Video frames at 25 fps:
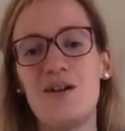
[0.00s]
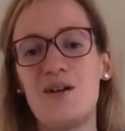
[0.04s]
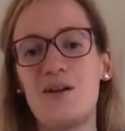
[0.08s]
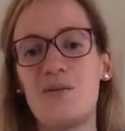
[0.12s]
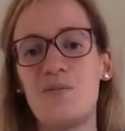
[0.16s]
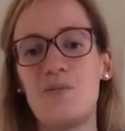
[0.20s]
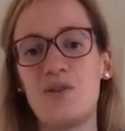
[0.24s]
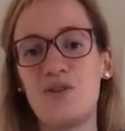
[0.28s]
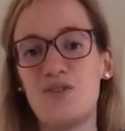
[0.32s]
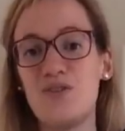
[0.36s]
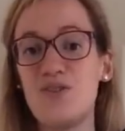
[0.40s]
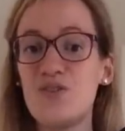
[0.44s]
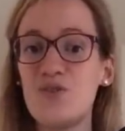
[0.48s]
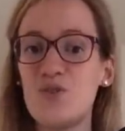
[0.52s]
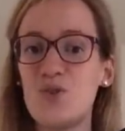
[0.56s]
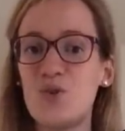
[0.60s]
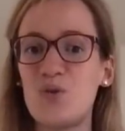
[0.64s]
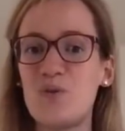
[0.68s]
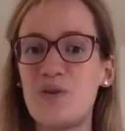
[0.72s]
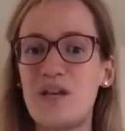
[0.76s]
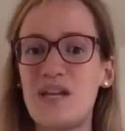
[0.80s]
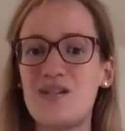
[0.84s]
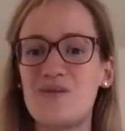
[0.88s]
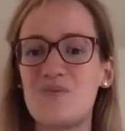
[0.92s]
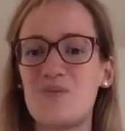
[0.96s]
but not
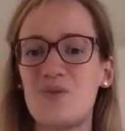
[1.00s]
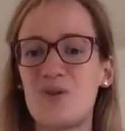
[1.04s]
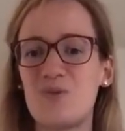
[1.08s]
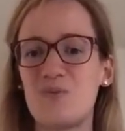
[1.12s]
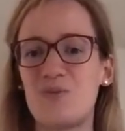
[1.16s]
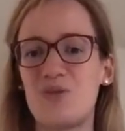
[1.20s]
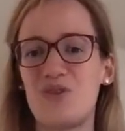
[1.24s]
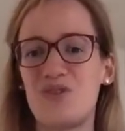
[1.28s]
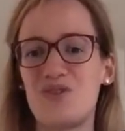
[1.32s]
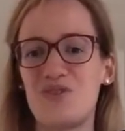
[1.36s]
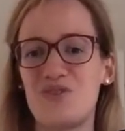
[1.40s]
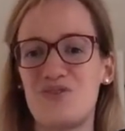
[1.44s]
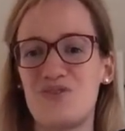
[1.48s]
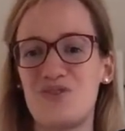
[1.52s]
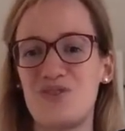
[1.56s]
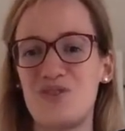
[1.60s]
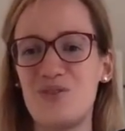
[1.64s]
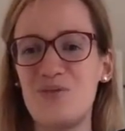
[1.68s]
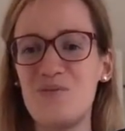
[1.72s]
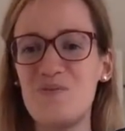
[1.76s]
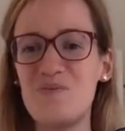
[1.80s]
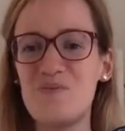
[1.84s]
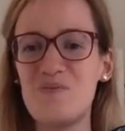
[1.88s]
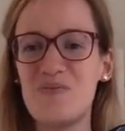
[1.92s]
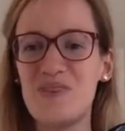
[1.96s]
always more
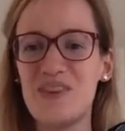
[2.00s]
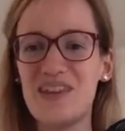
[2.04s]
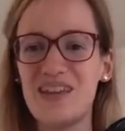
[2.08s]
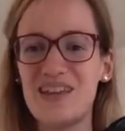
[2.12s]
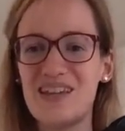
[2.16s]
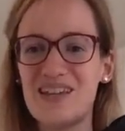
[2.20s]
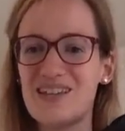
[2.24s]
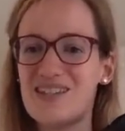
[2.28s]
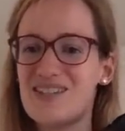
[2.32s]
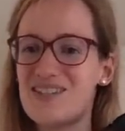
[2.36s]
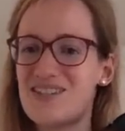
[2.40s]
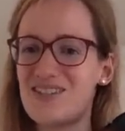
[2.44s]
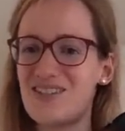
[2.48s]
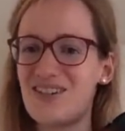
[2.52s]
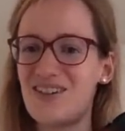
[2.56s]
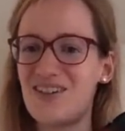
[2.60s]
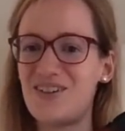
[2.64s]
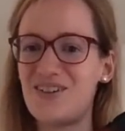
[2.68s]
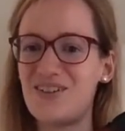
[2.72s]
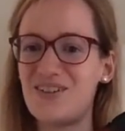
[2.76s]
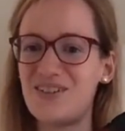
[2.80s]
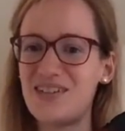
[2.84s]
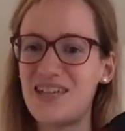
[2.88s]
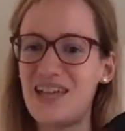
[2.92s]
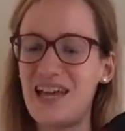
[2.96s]
beautiful.
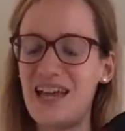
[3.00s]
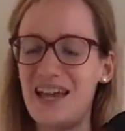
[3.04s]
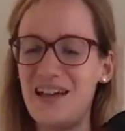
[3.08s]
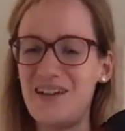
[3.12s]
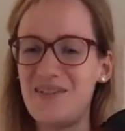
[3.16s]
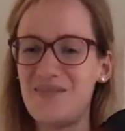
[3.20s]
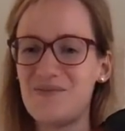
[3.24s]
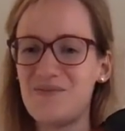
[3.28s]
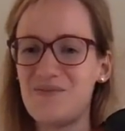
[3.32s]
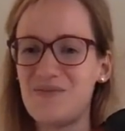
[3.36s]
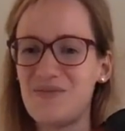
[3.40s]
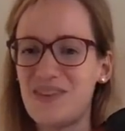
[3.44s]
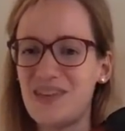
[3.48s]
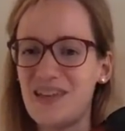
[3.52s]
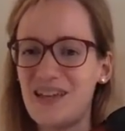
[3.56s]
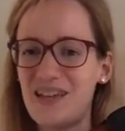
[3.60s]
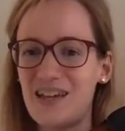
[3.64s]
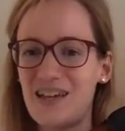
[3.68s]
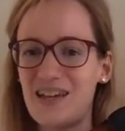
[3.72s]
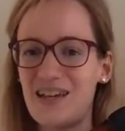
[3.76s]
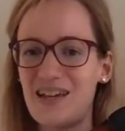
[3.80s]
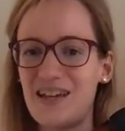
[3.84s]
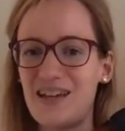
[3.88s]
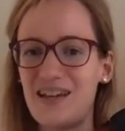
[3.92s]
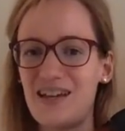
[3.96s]
So yeah,
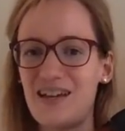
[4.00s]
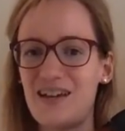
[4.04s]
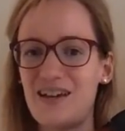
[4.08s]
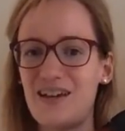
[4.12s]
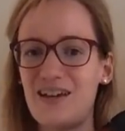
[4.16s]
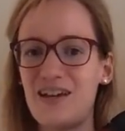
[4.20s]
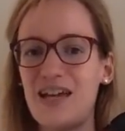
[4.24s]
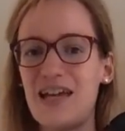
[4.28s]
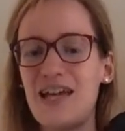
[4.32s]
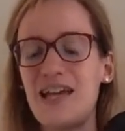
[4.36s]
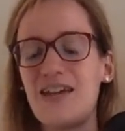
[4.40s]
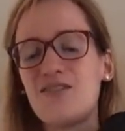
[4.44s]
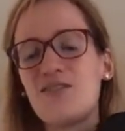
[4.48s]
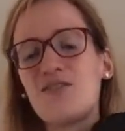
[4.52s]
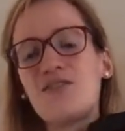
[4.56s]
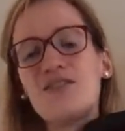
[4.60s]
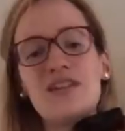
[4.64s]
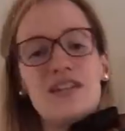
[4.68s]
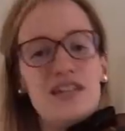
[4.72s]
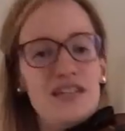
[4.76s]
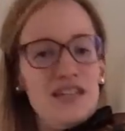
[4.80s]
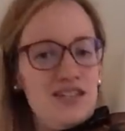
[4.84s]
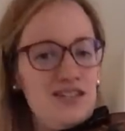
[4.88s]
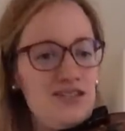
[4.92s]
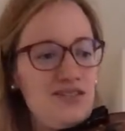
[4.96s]
uh, and on
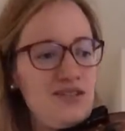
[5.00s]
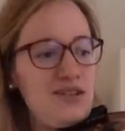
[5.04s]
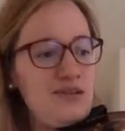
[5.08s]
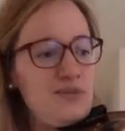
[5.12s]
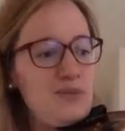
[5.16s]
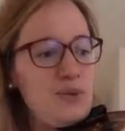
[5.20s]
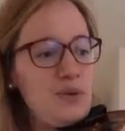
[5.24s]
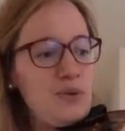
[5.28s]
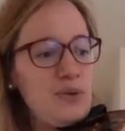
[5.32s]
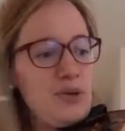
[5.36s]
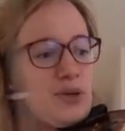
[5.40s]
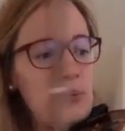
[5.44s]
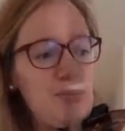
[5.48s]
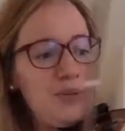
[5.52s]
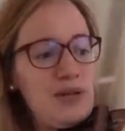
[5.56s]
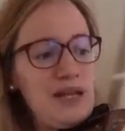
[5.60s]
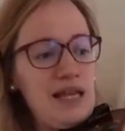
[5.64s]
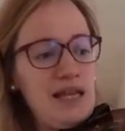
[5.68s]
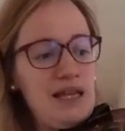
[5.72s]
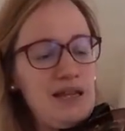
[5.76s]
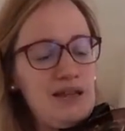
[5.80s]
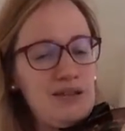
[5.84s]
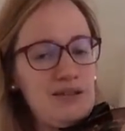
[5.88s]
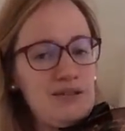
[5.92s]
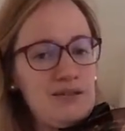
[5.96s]
the E string we were
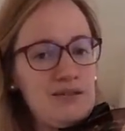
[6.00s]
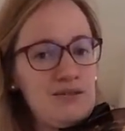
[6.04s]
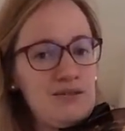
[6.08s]
playing,